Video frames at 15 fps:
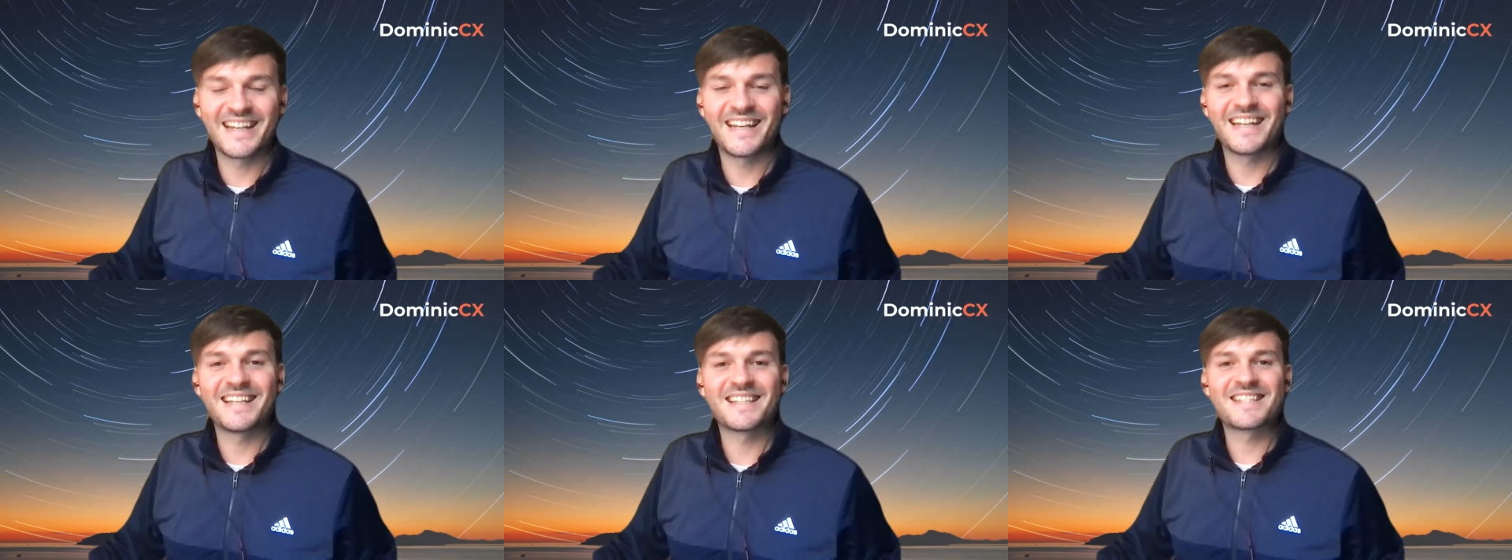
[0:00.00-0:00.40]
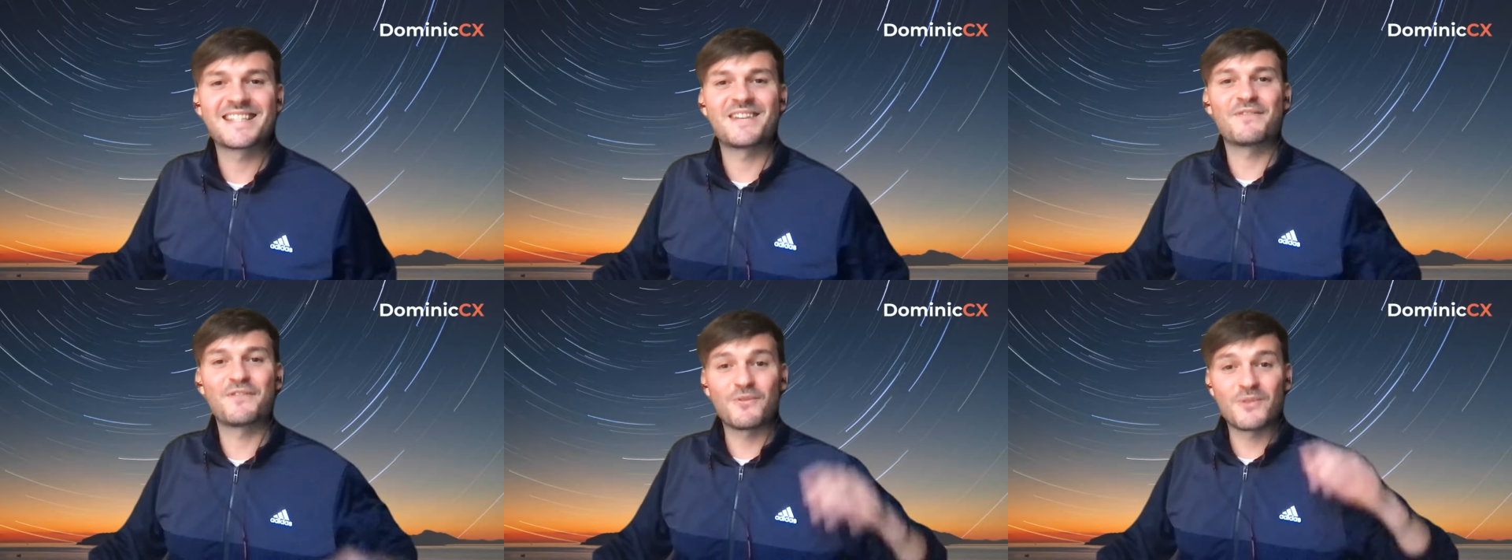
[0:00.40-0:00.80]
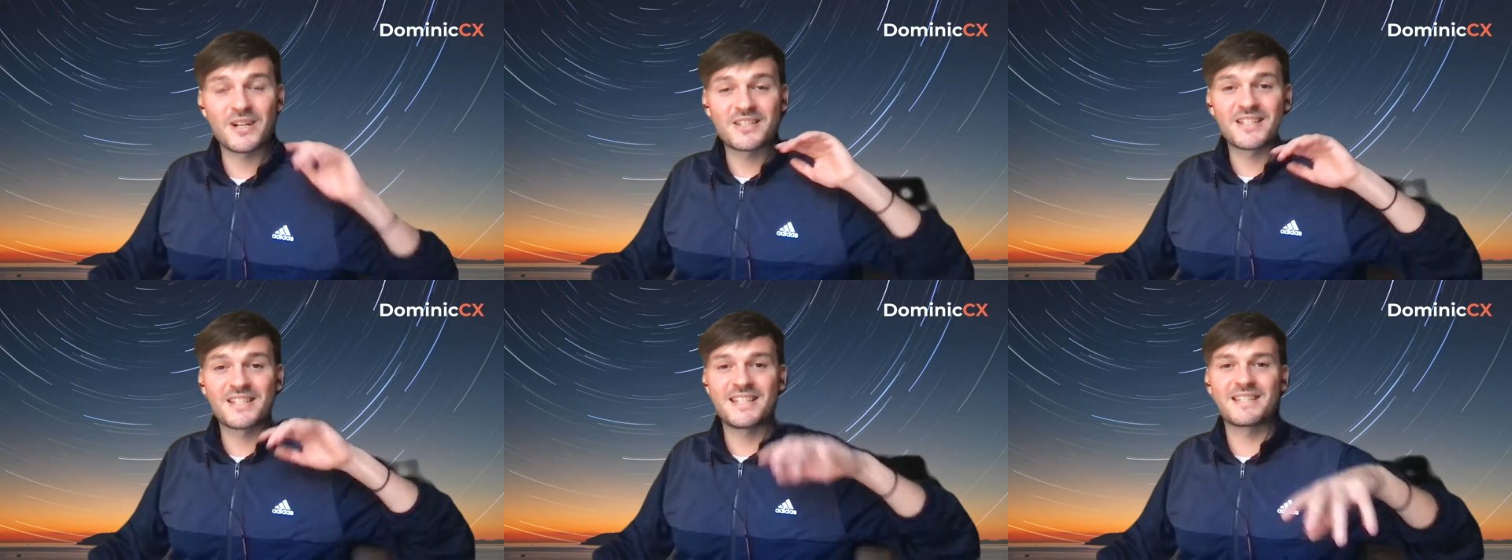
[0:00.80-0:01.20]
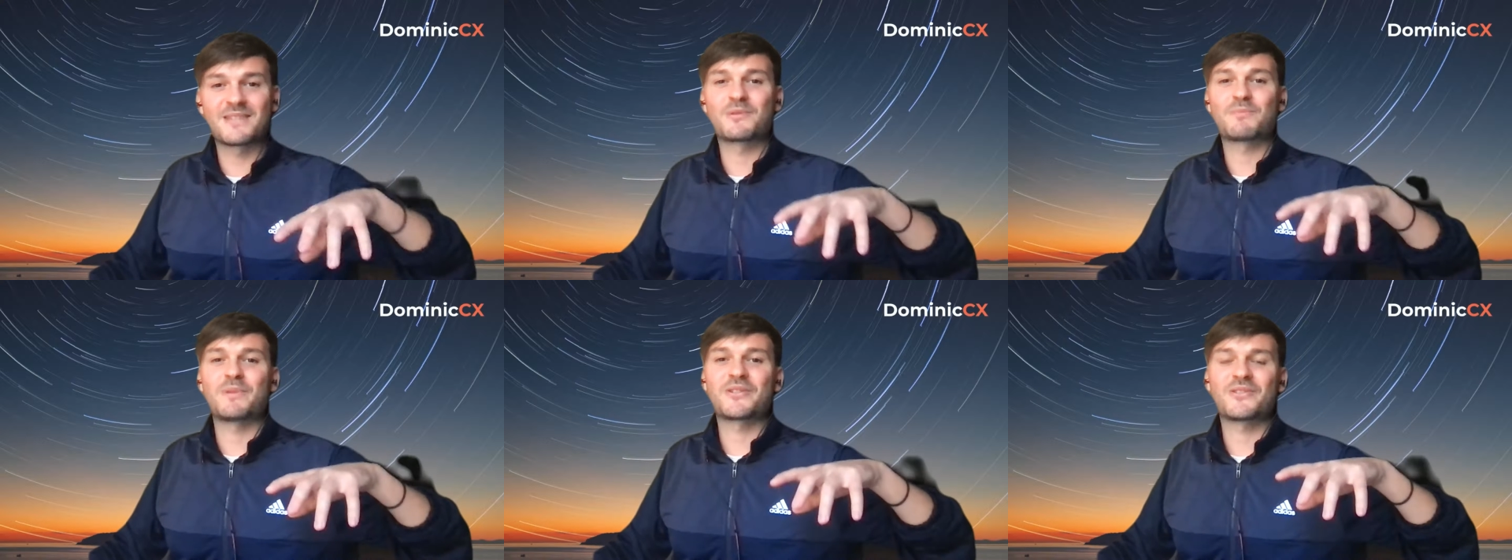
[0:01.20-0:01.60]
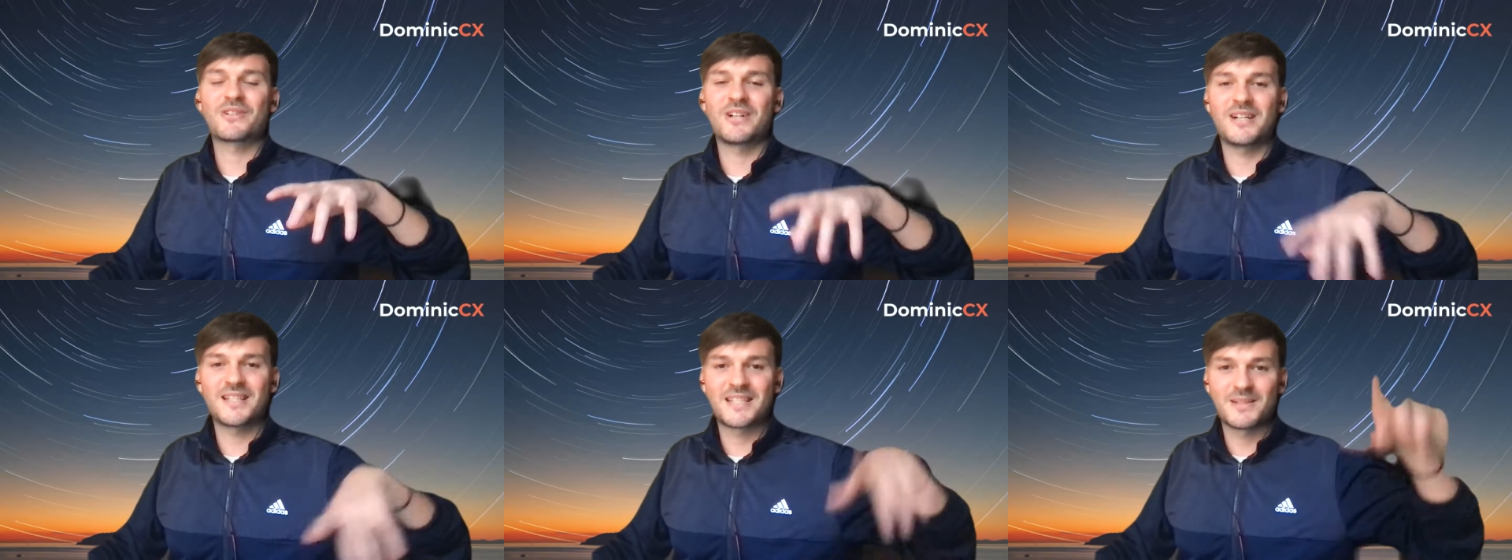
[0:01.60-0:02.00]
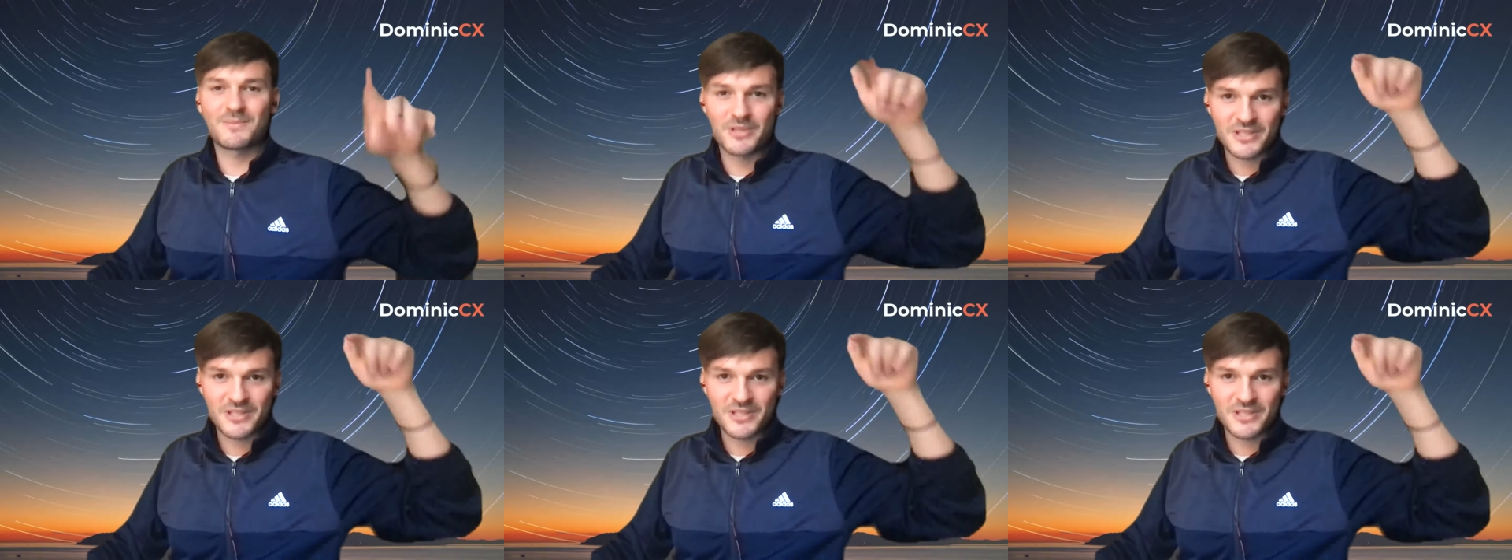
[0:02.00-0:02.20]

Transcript: And if you want to see some special content,